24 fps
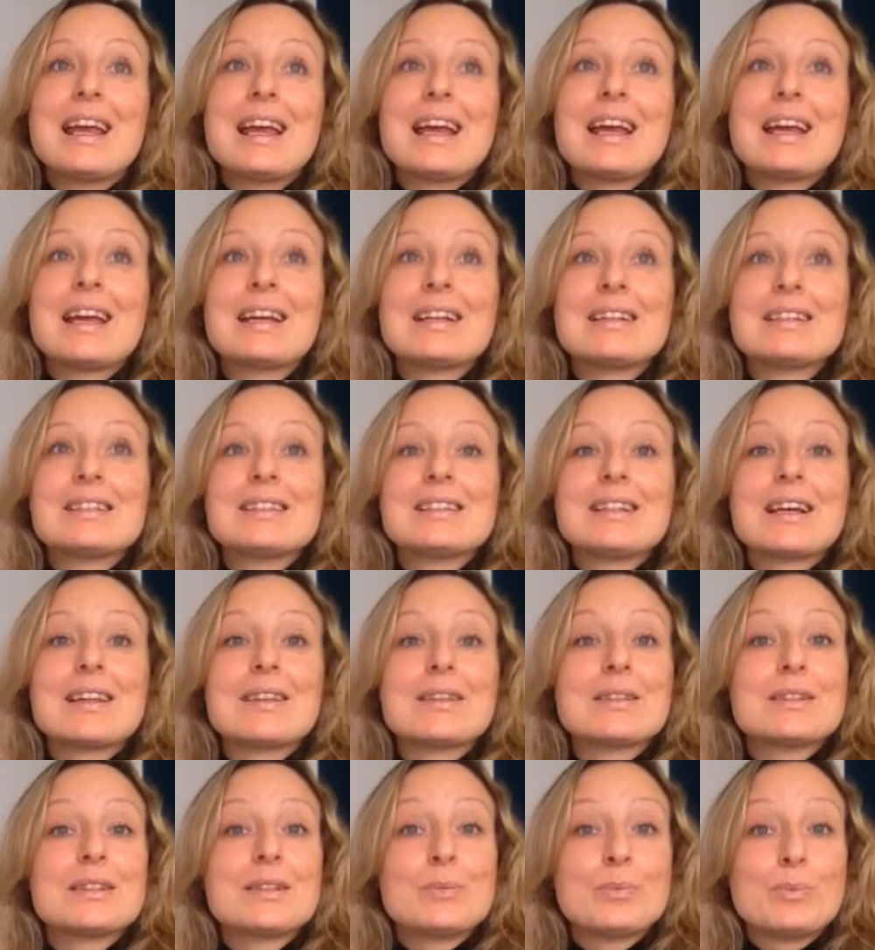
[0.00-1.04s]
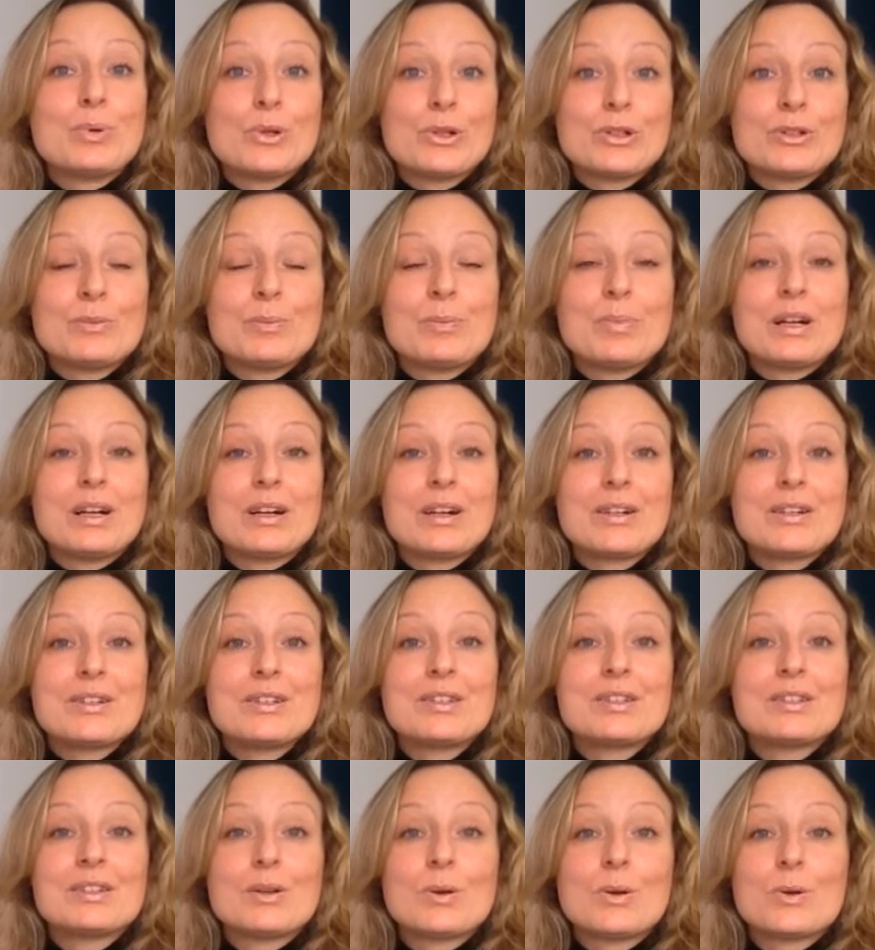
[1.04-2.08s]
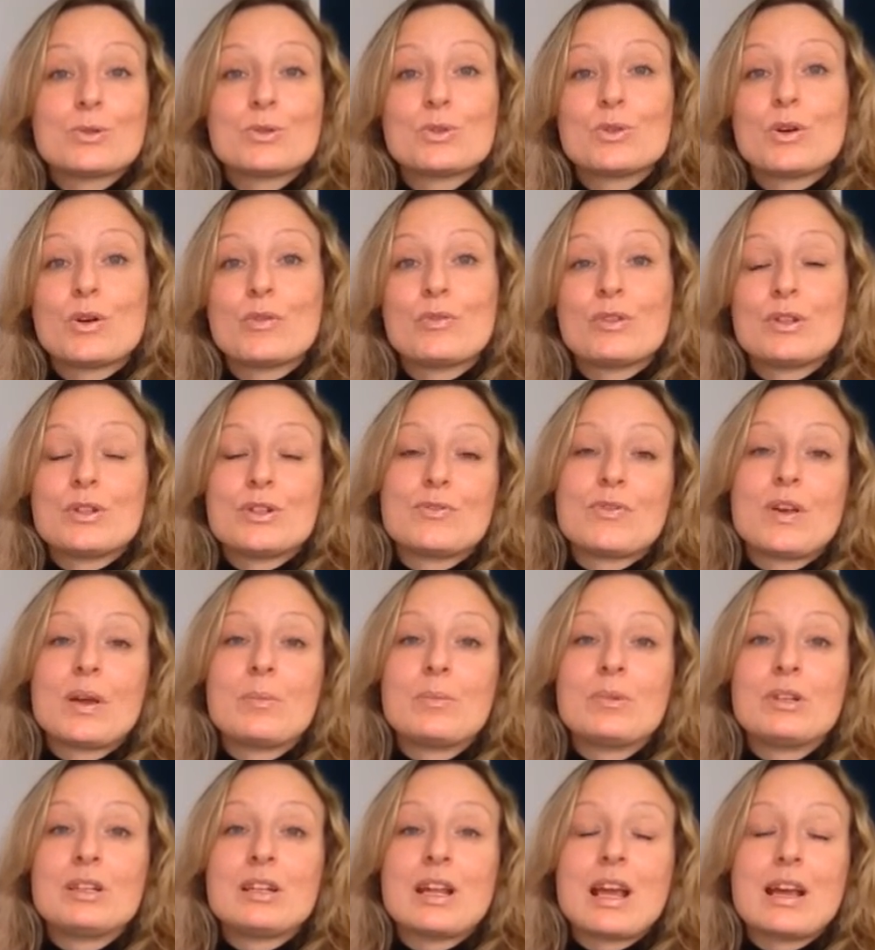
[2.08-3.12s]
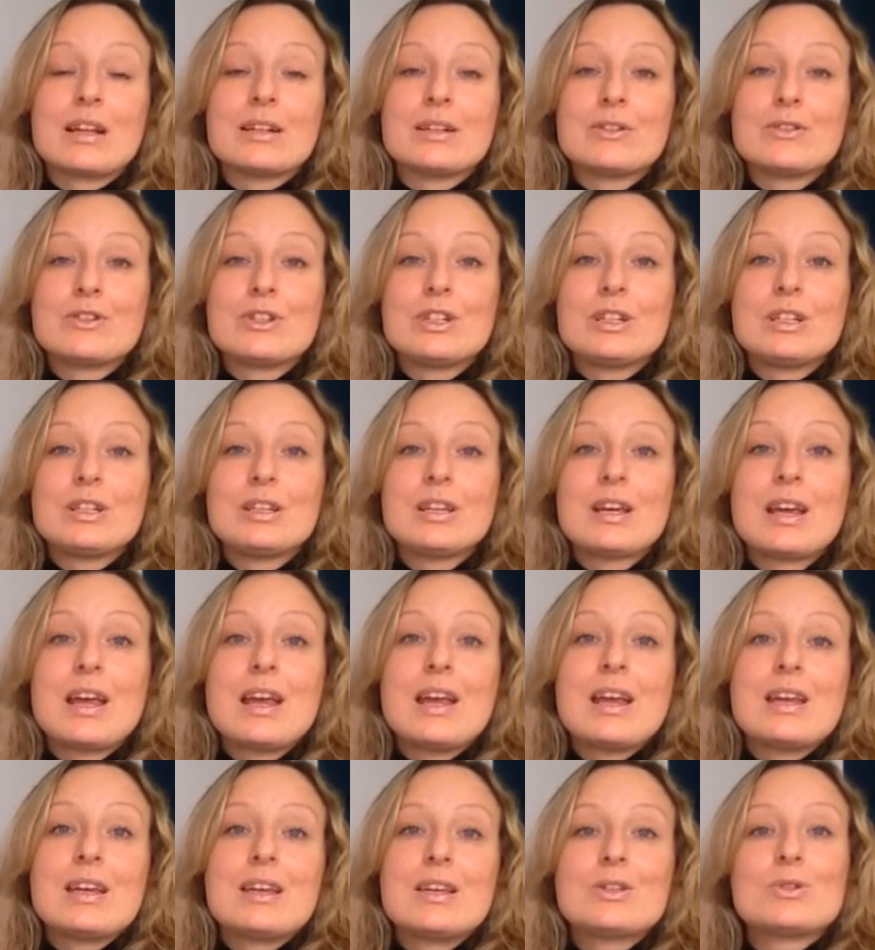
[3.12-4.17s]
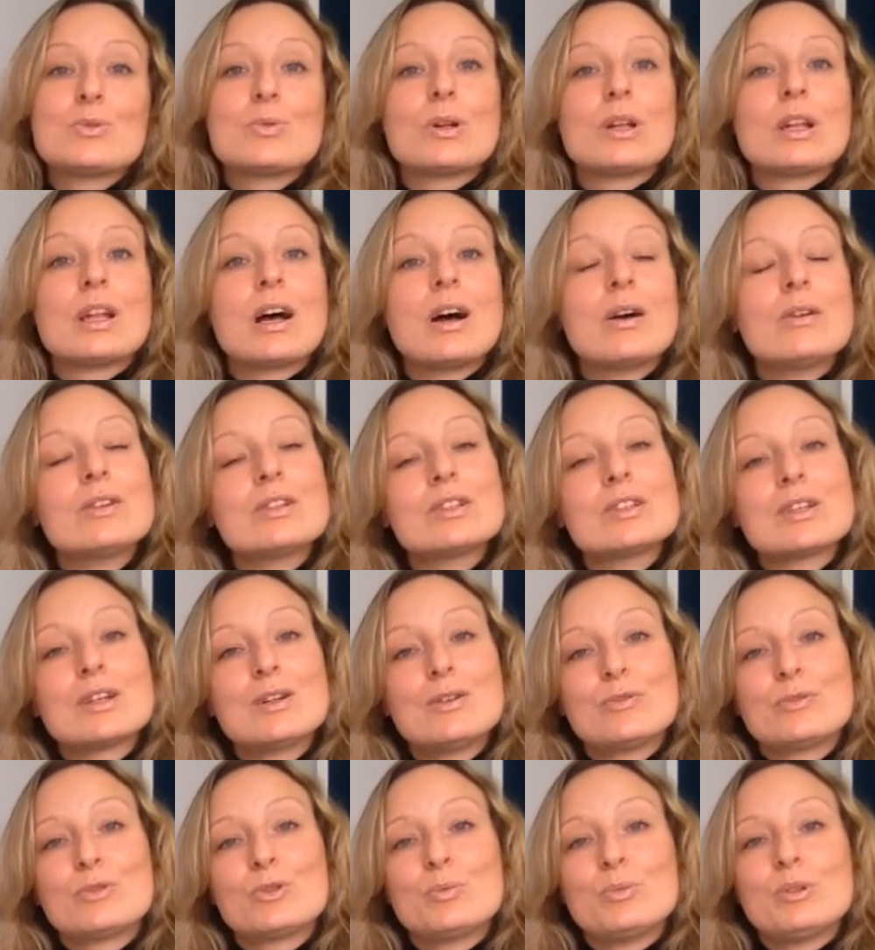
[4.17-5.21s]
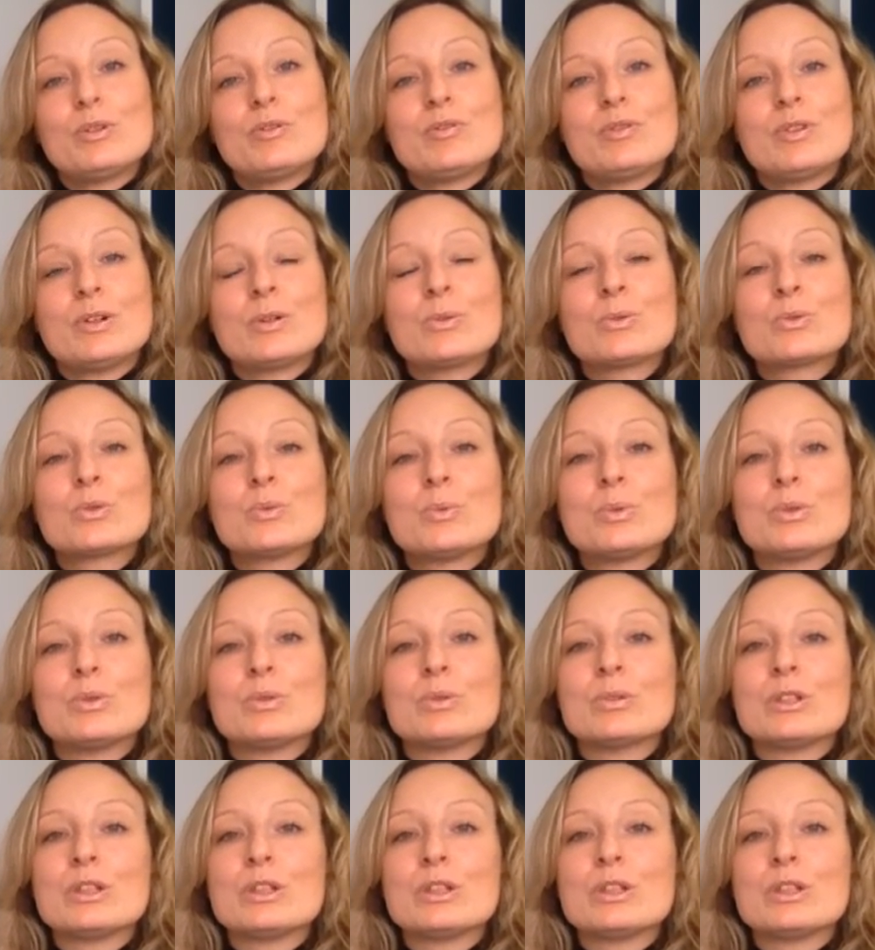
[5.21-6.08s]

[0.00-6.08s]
And another important part also of this feminine energy is to allow yourself to be vulnerable.